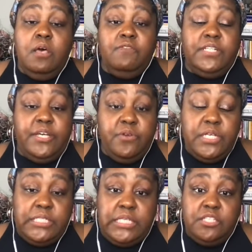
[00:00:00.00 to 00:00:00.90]
Valeria
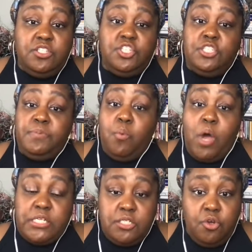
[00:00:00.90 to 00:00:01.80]
says that she's been
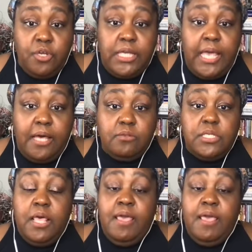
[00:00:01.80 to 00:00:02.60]
watching her accounts